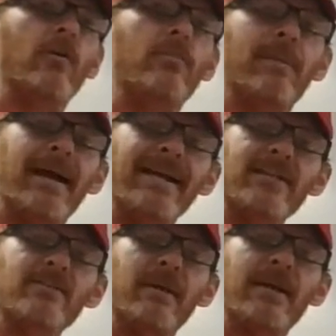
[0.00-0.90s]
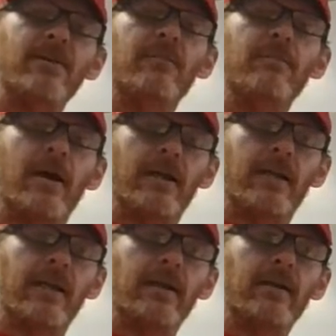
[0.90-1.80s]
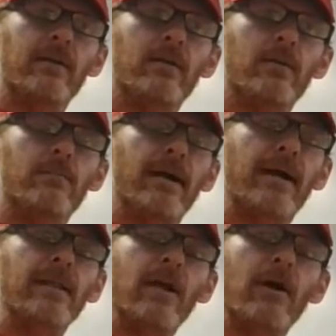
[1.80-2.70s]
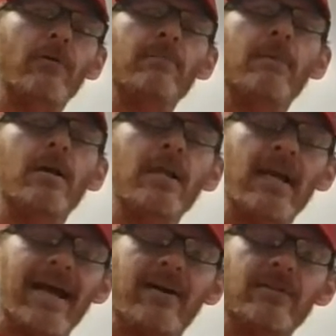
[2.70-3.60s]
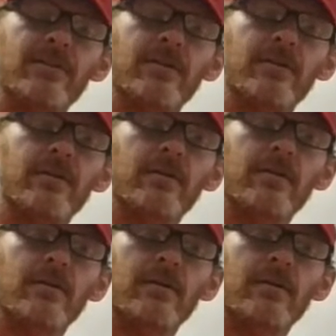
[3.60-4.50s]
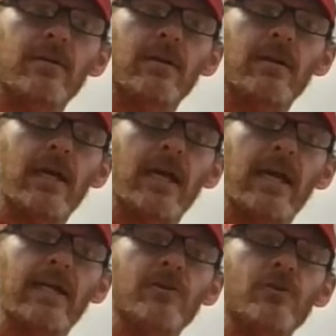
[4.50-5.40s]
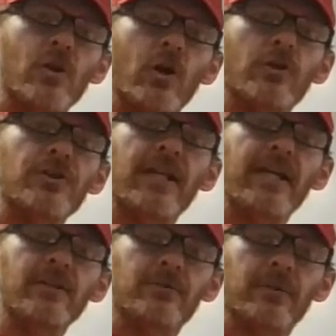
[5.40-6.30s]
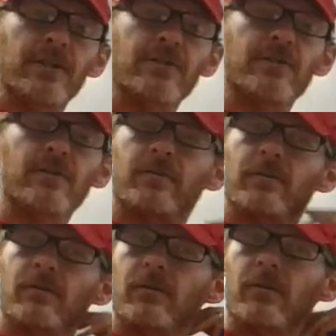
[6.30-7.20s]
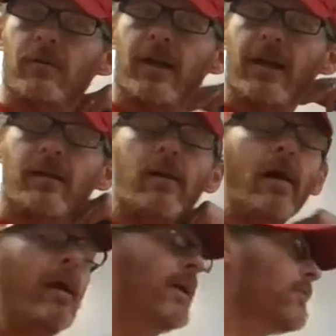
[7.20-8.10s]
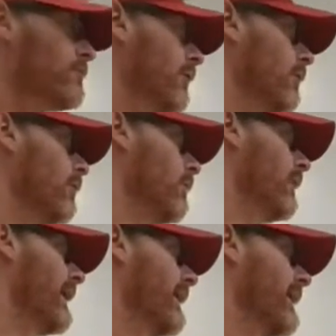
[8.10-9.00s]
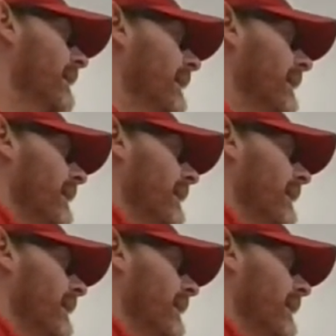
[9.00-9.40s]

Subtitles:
banks make their money by loaning money out and charging interest. Okay? So, again,